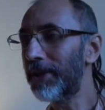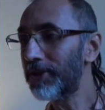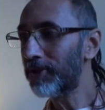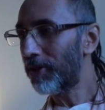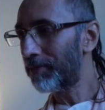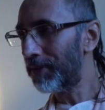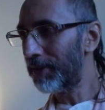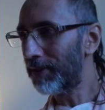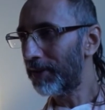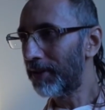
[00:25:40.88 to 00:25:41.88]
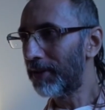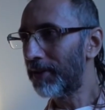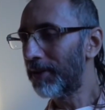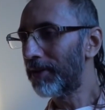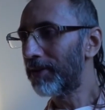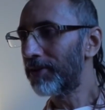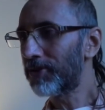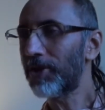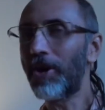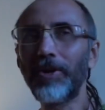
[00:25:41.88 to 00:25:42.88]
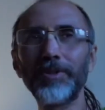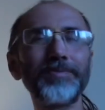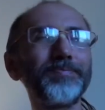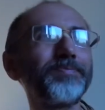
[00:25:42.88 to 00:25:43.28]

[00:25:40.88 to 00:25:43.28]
nature of the song.